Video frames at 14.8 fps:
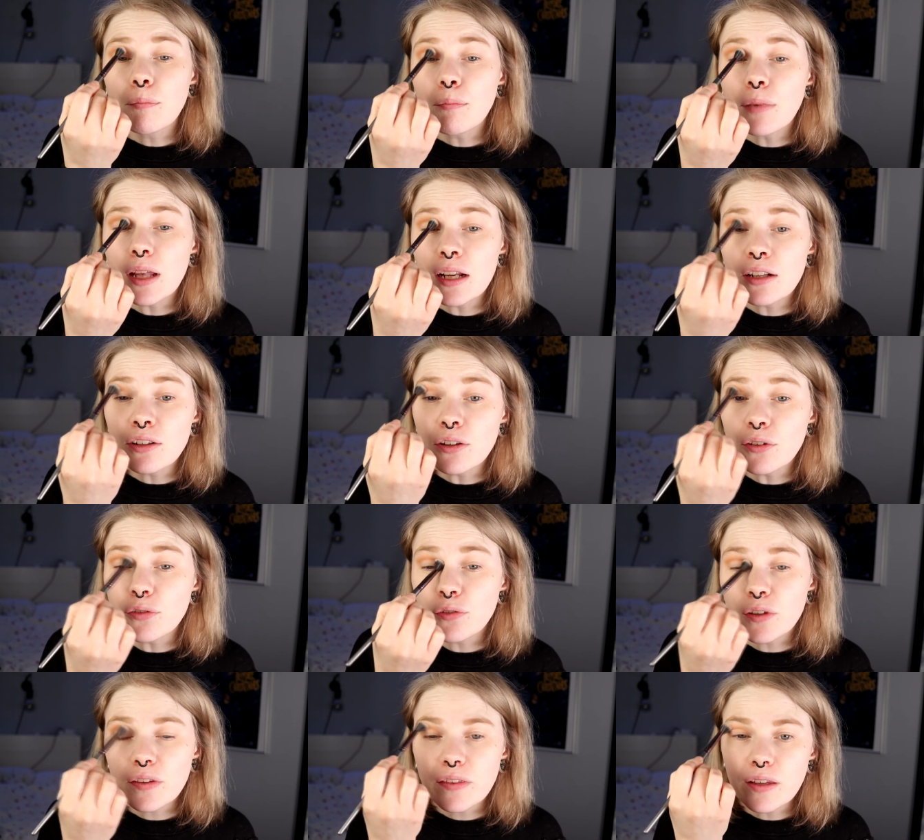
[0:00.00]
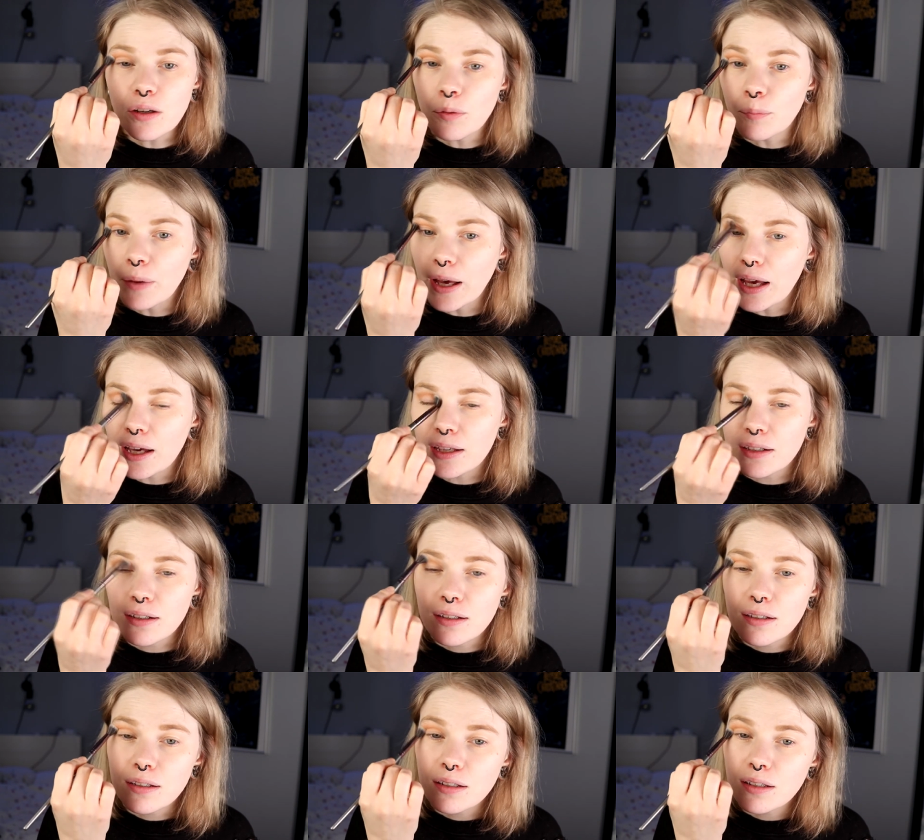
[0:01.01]
but I don't think they are
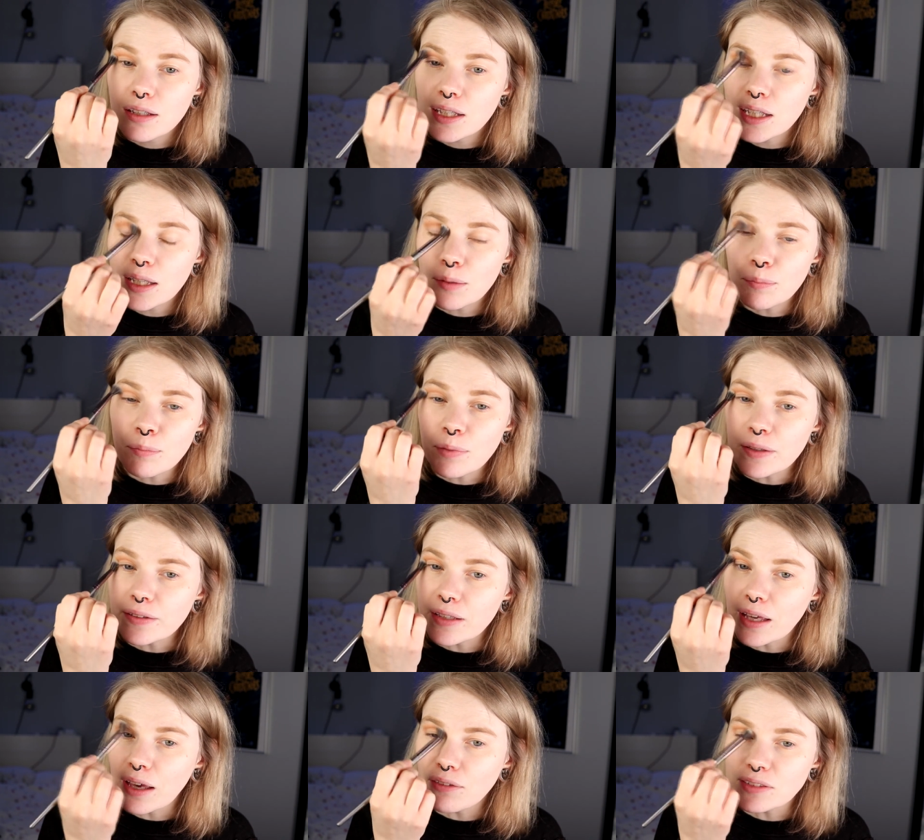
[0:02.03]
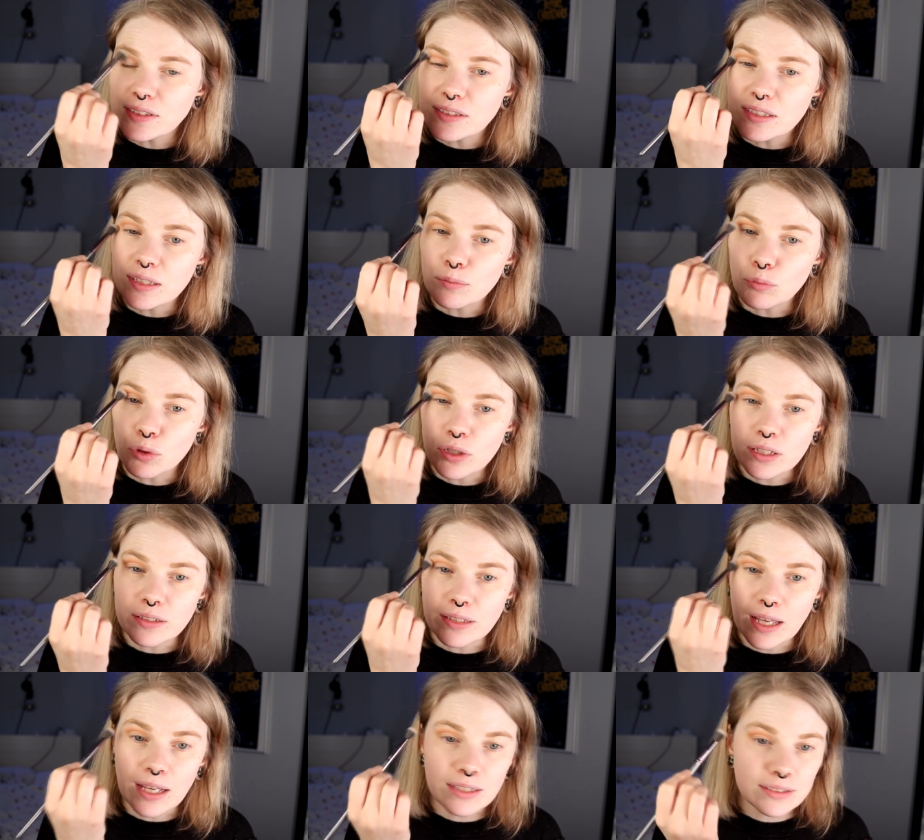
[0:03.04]
bad, um, but I haven't seen more
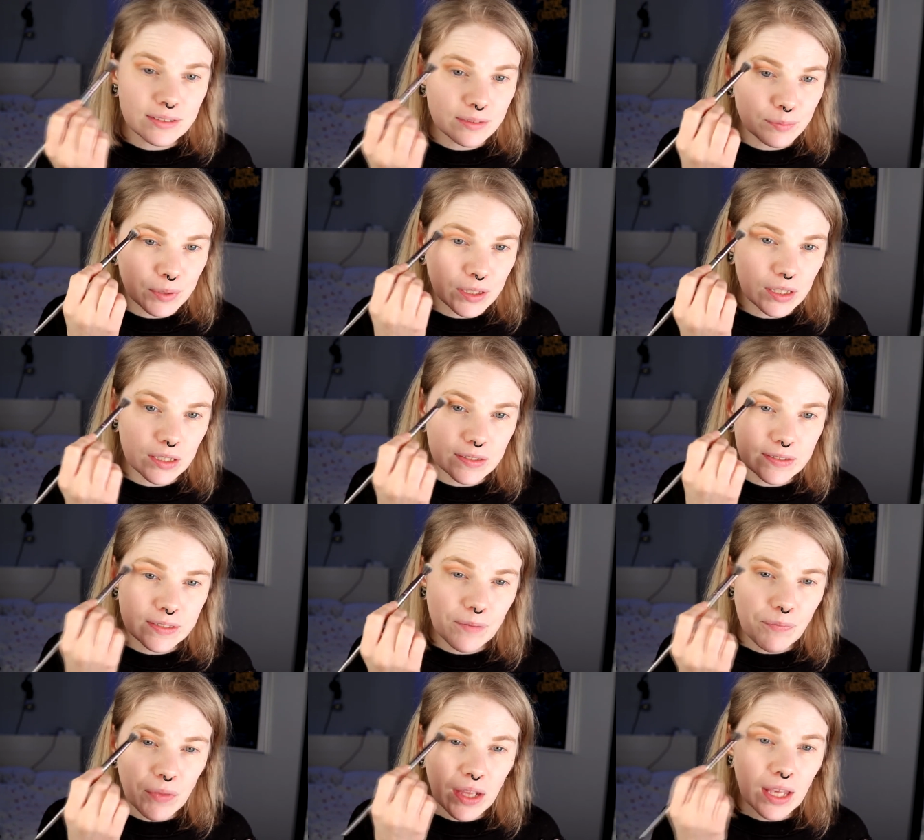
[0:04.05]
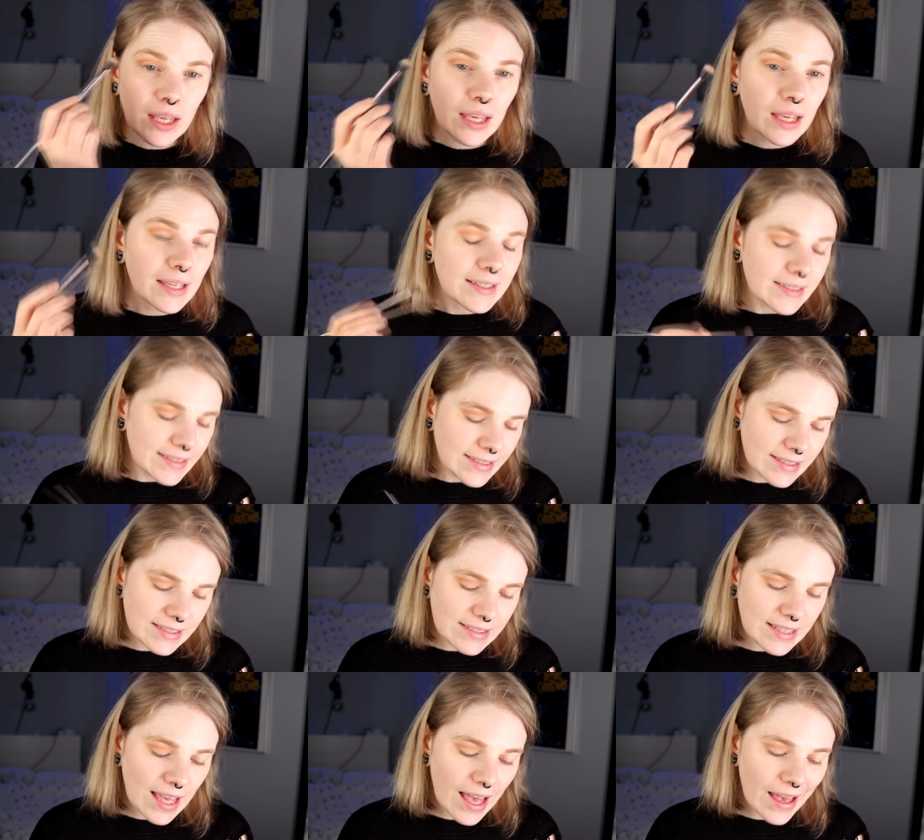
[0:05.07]
than that because
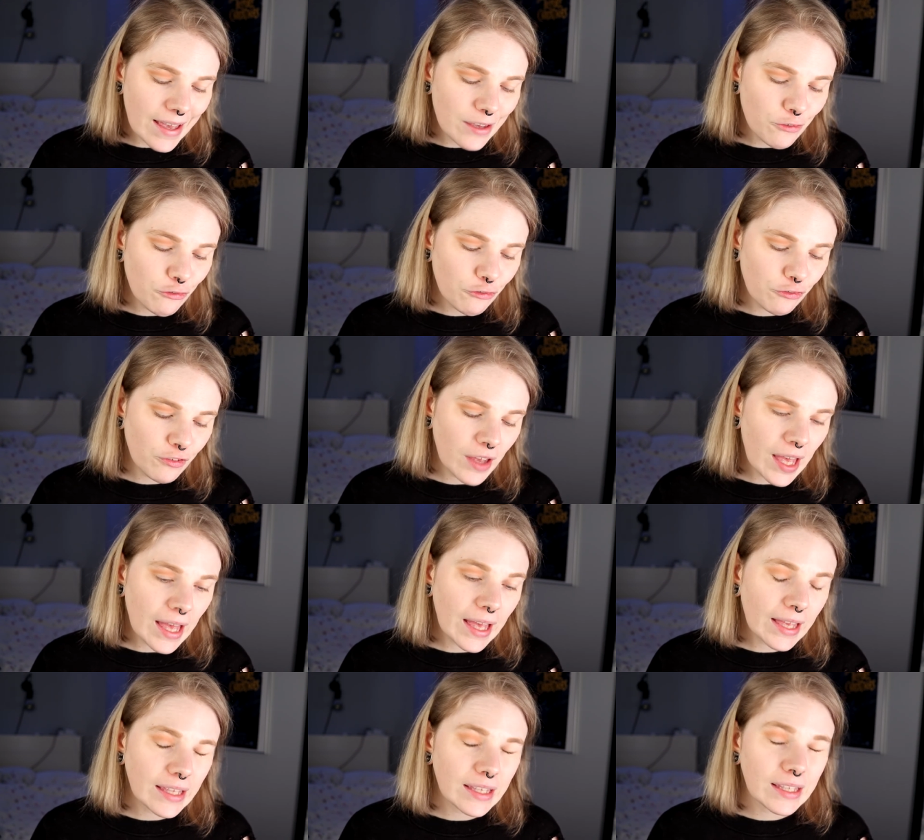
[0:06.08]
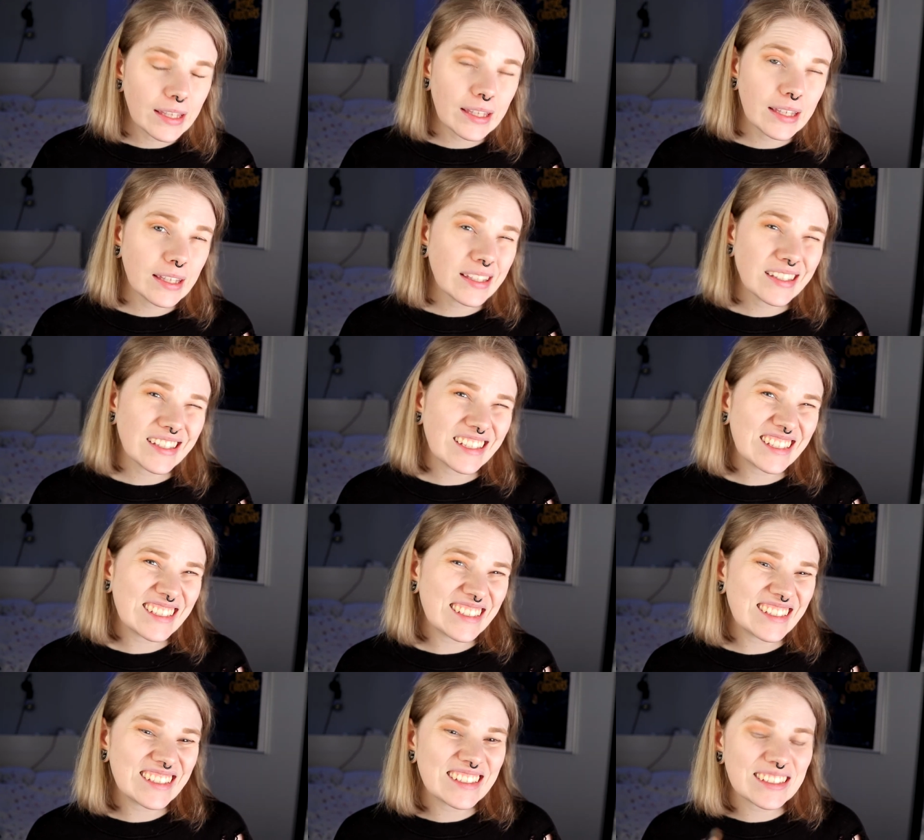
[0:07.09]
sci-fi
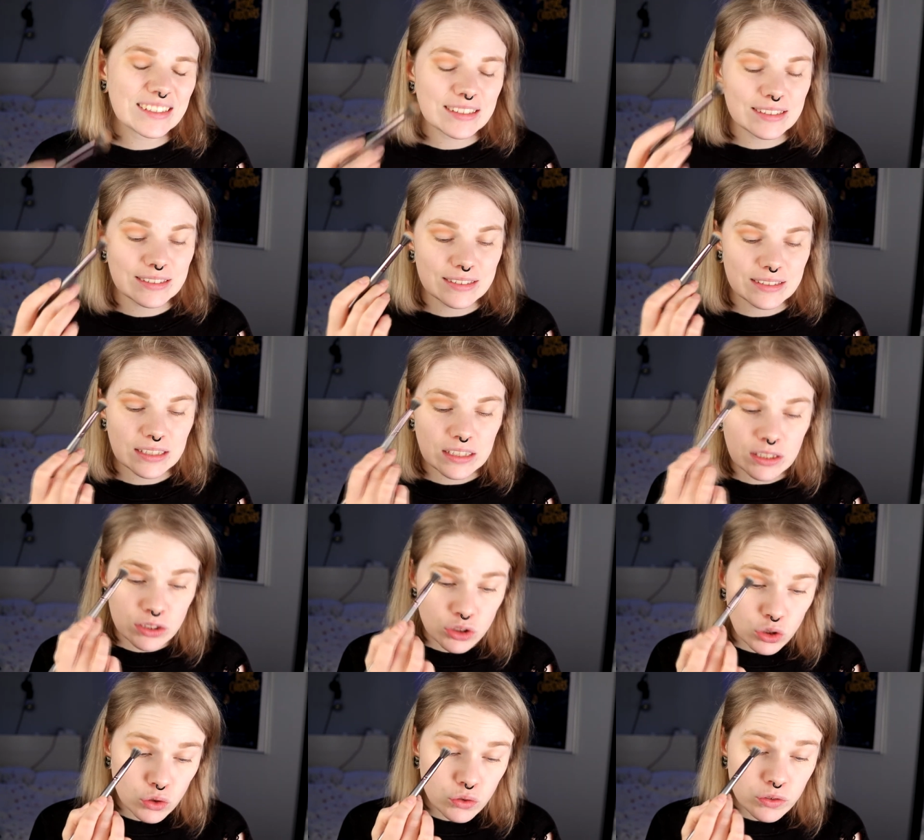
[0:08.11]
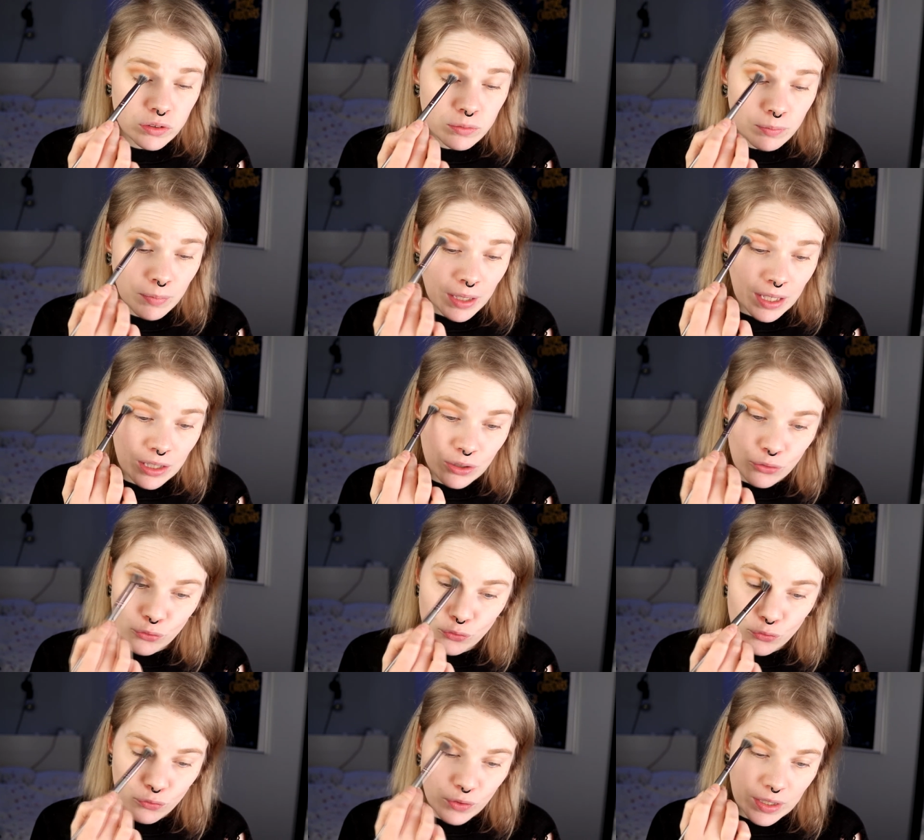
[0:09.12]
is uh, not my
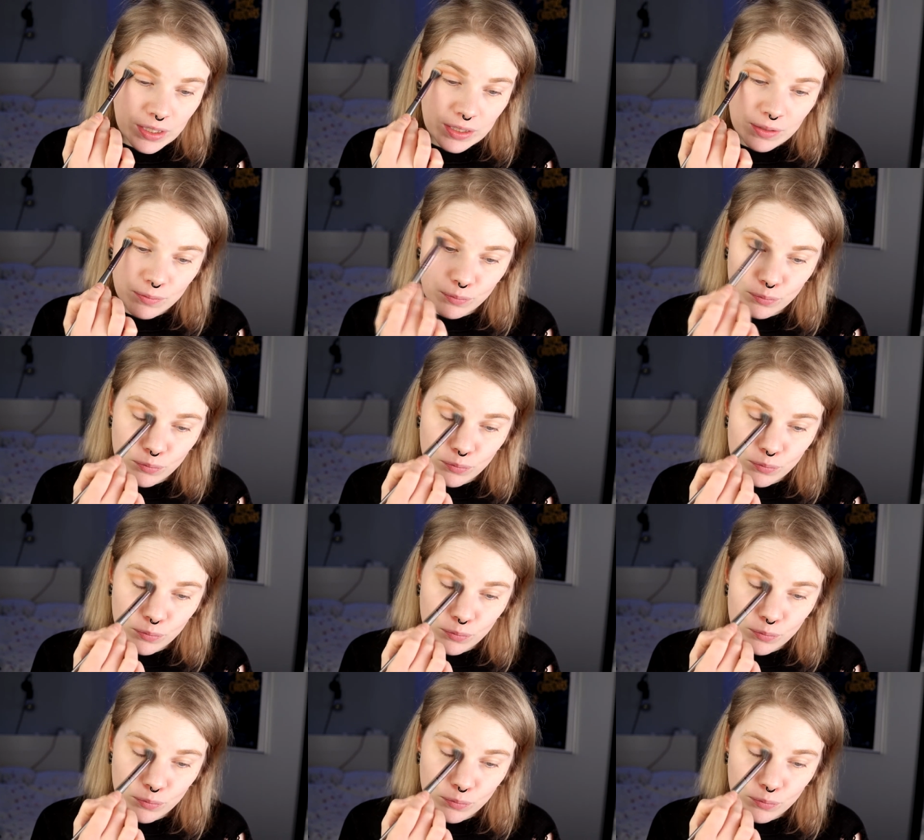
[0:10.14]
thing.